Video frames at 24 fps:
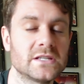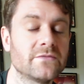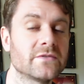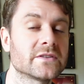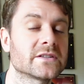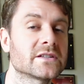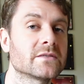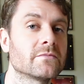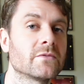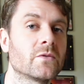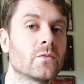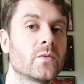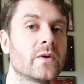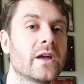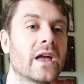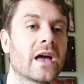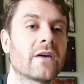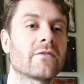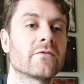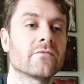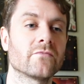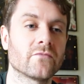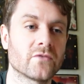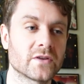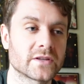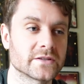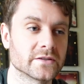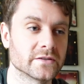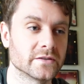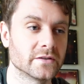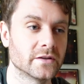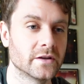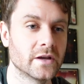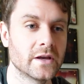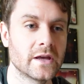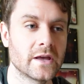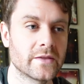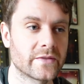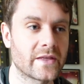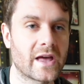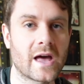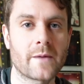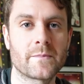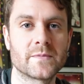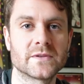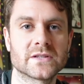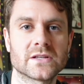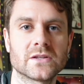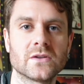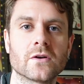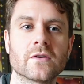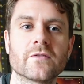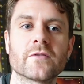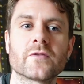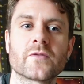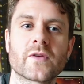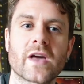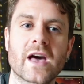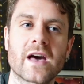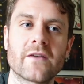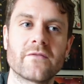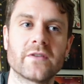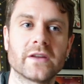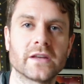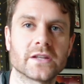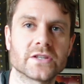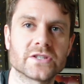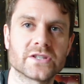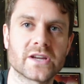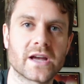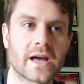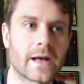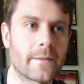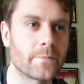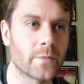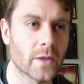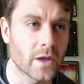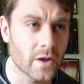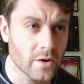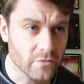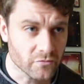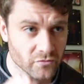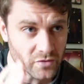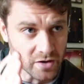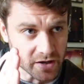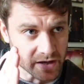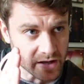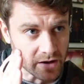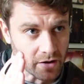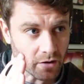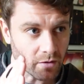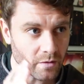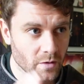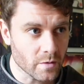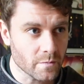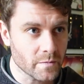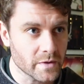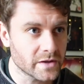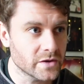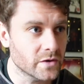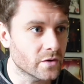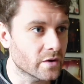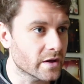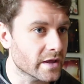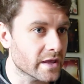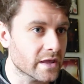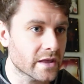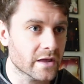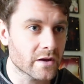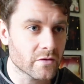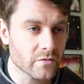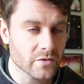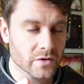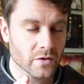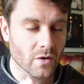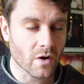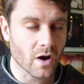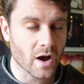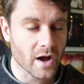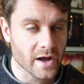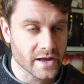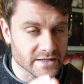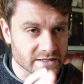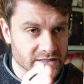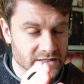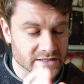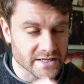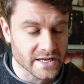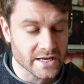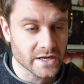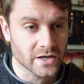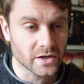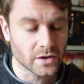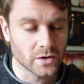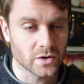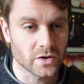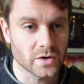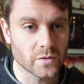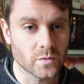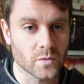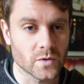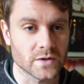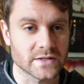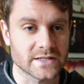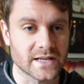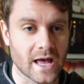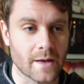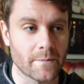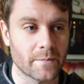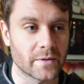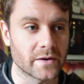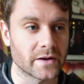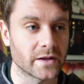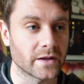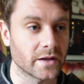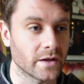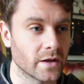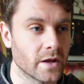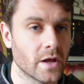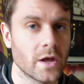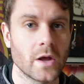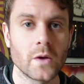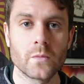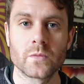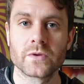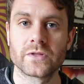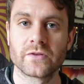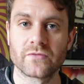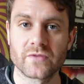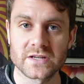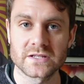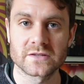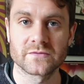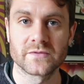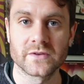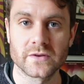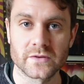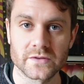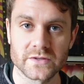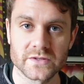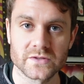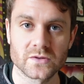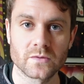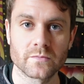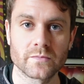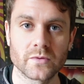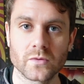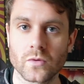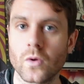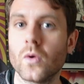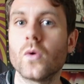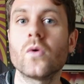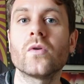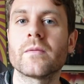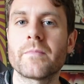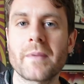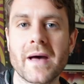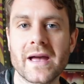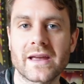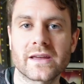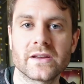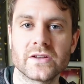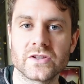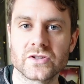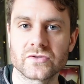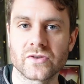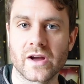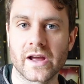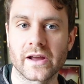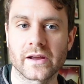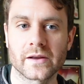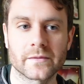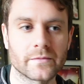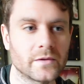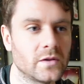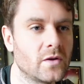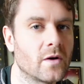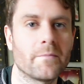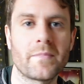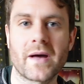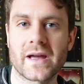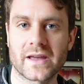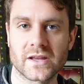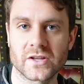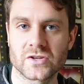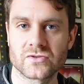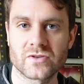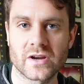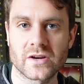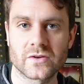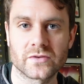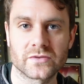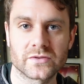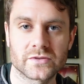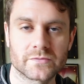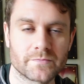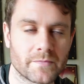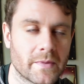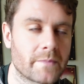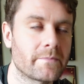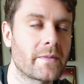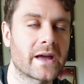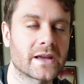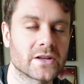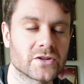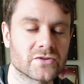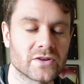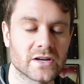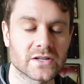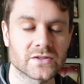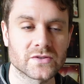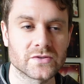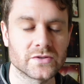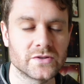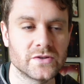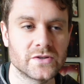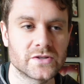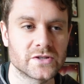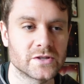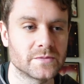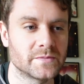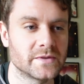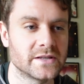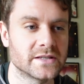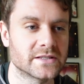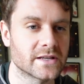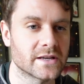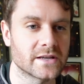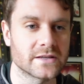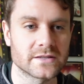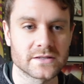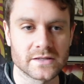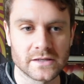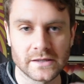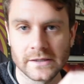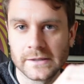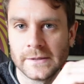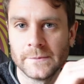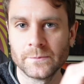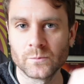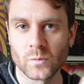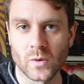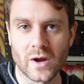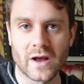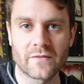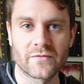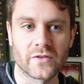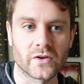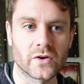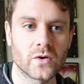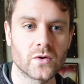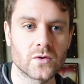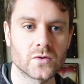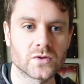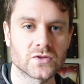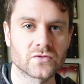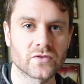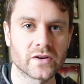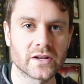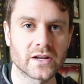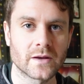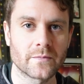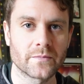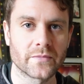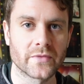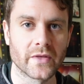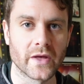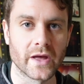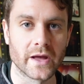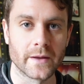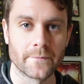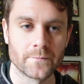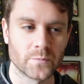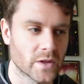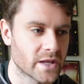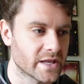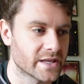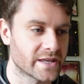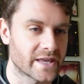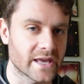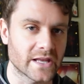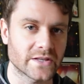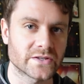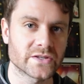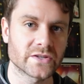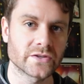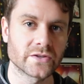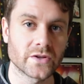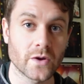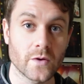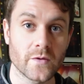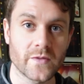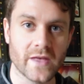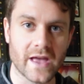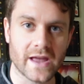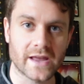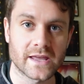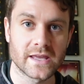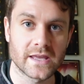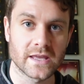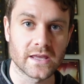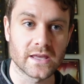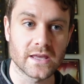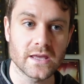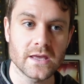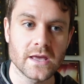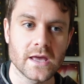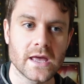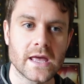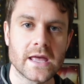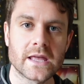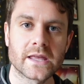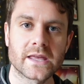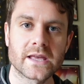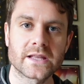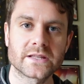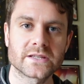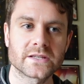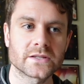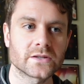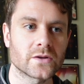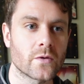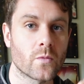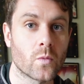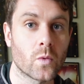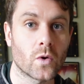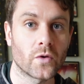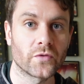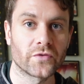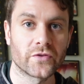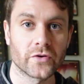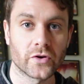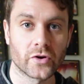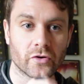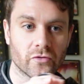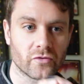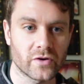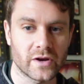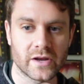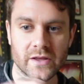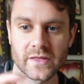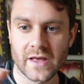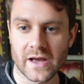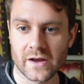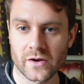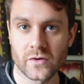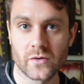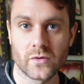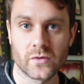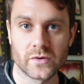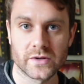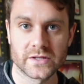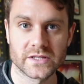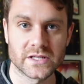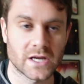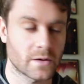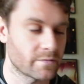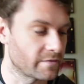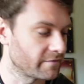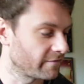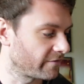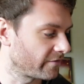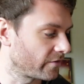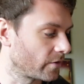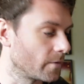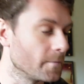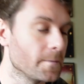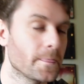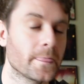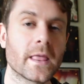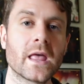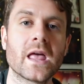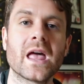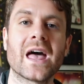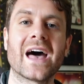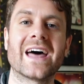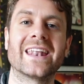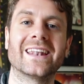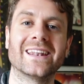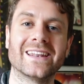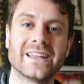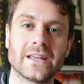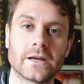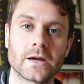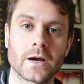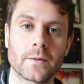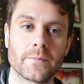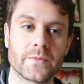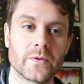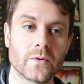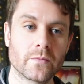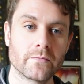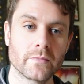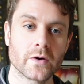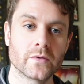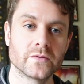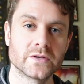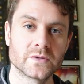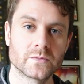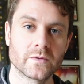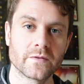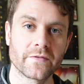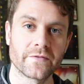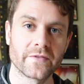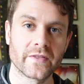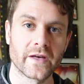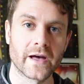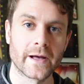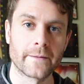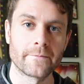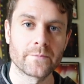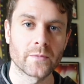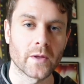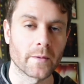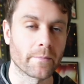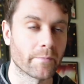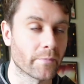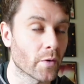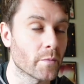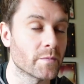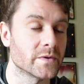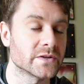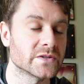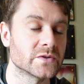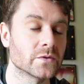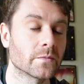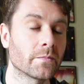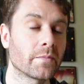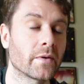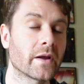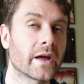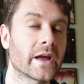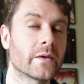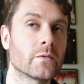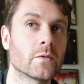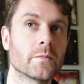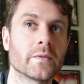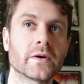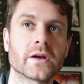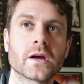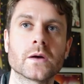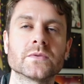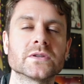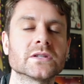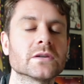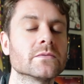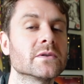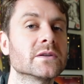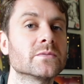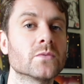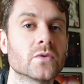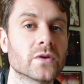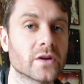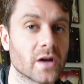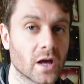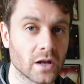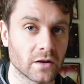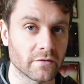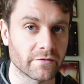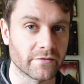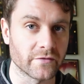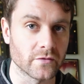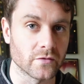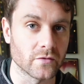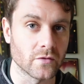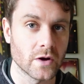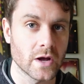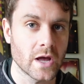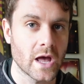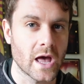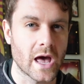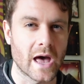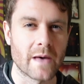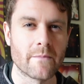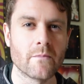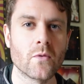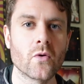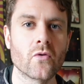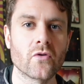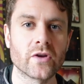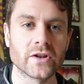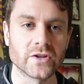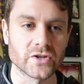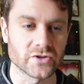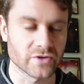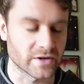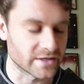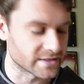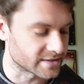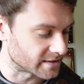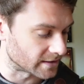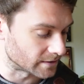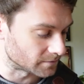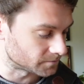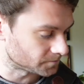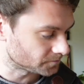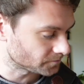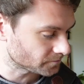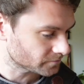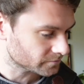if it's something we haven't written. That happens a lot if you're having a jam. Really home in your ear and your eyes and take a look at what's happening with the rest of the ensemble, or the backing track. A lot of backing tracks on YouTube these days will have the chords written up there. Get to know that key, get to know what degree that chord is coming from, and link up your modes with that. I promise your playing will become so much more colourful and more interesting.